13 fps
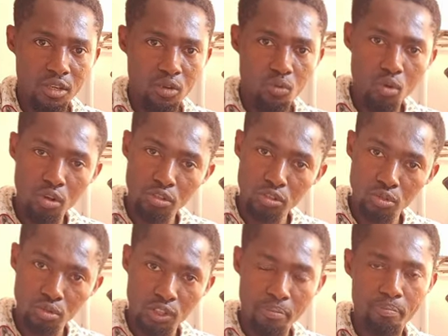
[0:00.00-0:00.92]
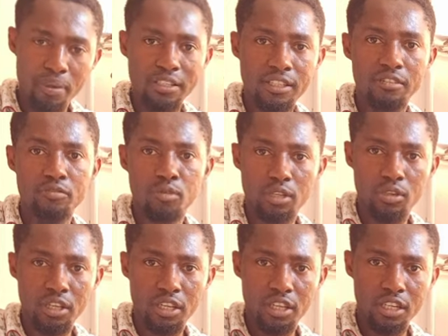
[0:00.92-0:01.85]
one to the passive one,
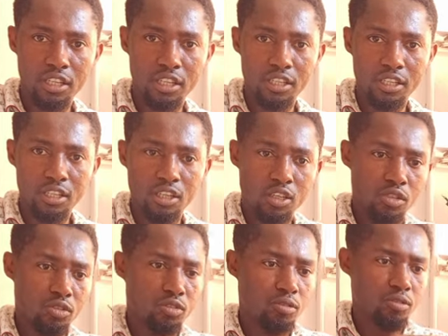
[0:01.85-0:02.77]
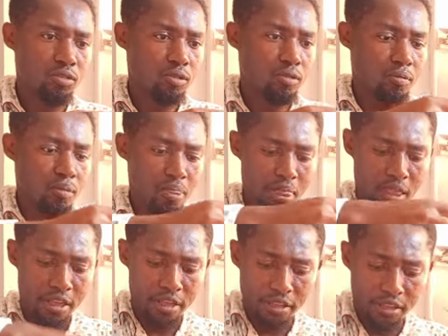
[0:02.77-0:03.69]
okay? So
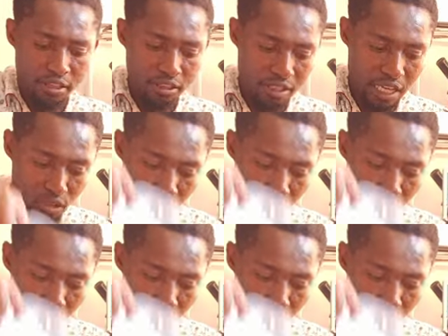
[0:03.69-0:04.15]
that's